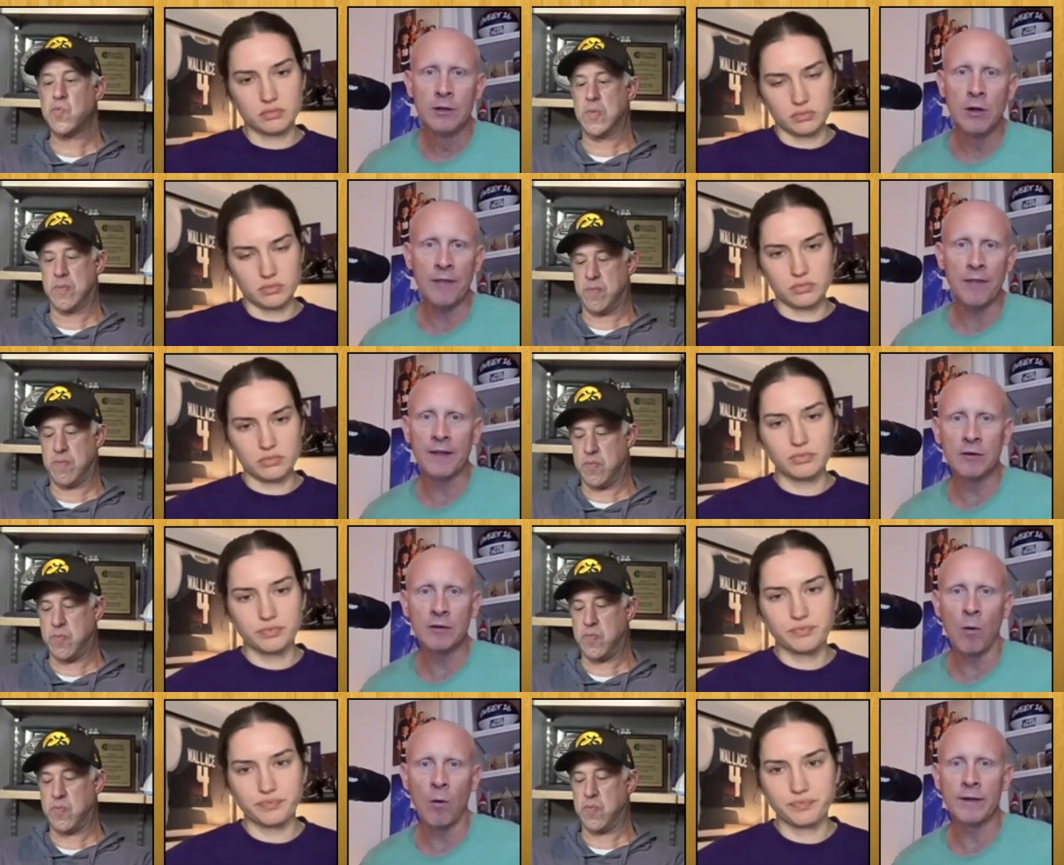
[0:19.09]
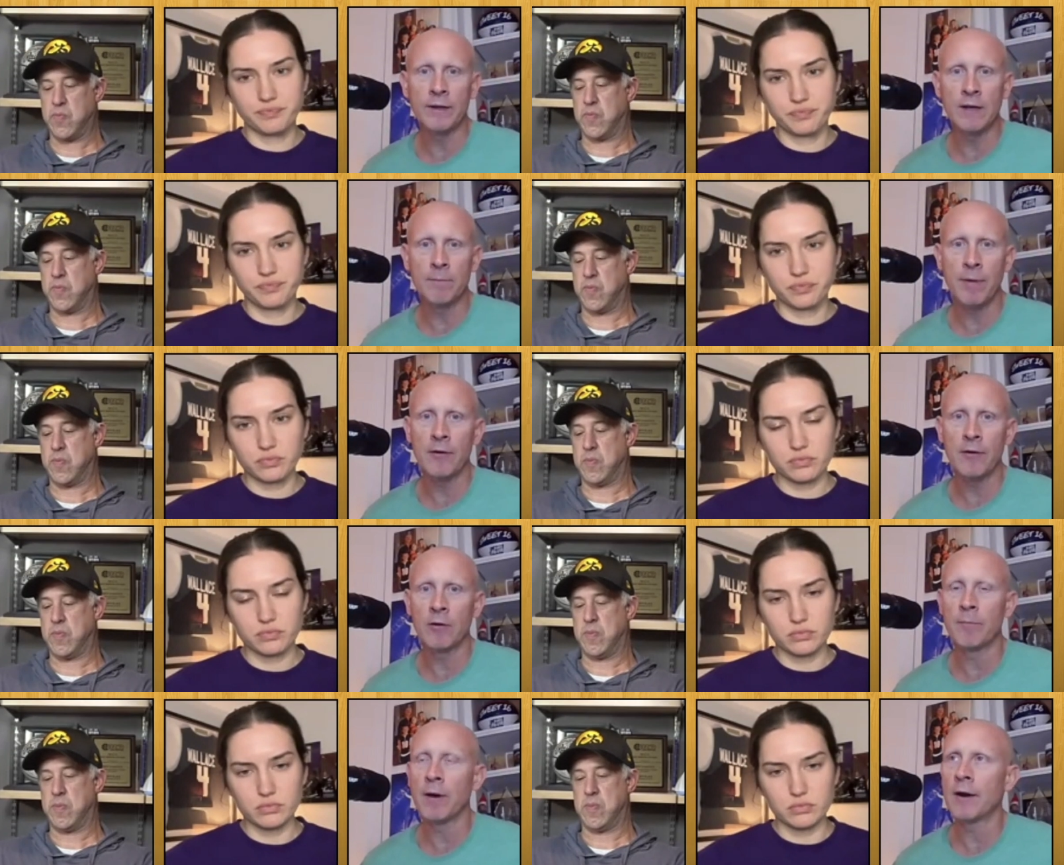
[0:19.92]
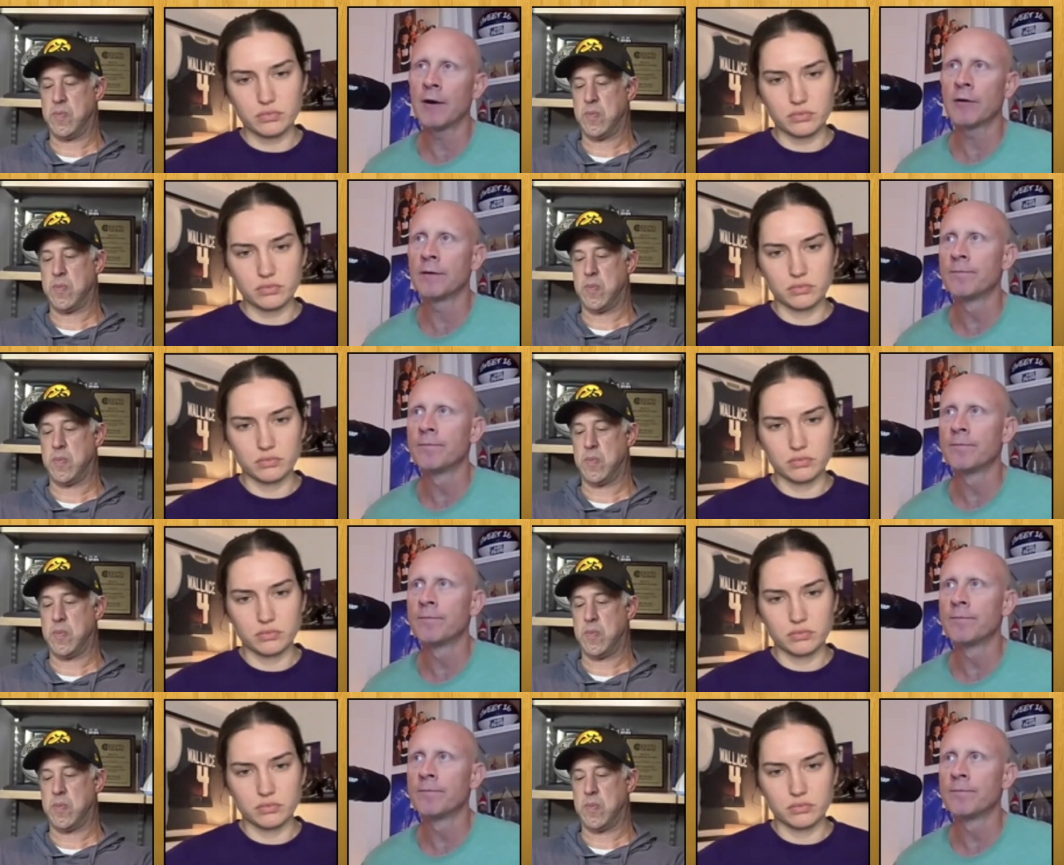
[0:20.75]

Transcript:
Speaker 1: You know, I think they'll only get better and better.